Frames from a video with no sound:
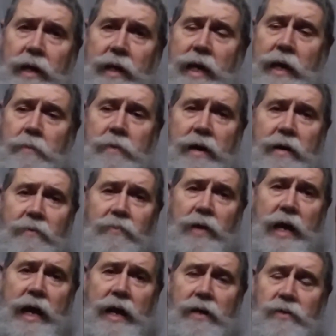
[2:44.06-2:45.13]
came out of the
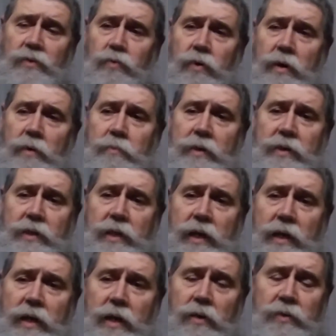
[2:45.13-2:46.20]
house where I'd been
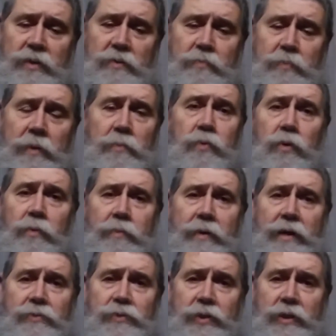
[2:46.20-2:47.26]
telling all these people
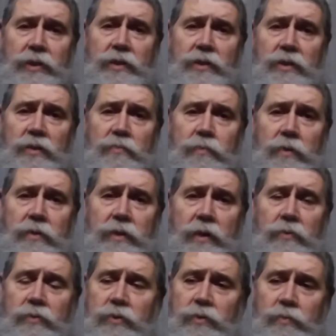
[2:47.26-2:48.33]
about Jesus, but
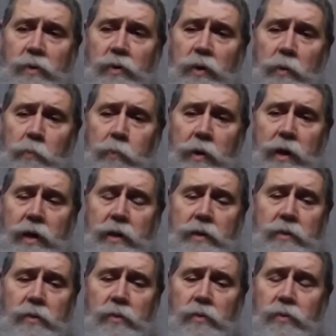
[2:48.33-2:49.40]
they were smoking pot.
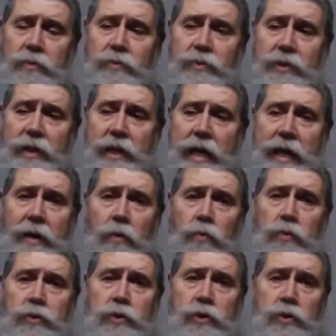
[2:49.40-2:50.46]
And the Lord said, I don't
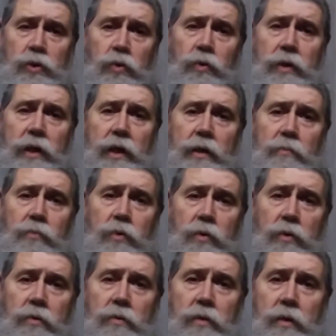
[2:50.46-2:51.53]
want you doing it
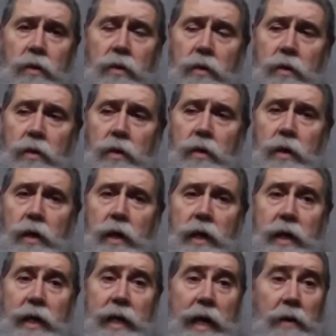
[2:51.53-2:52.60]
anymore.
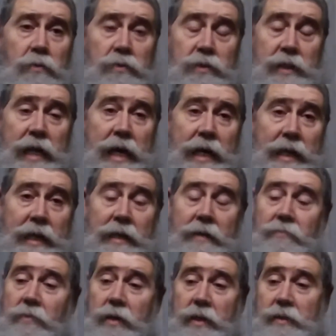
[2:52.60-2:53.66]
And I was
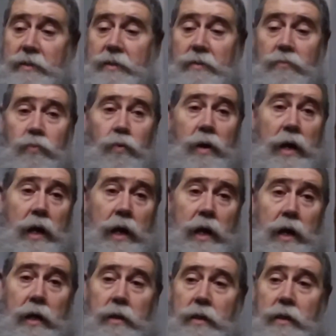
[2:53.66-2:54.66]
naive, and I said, why?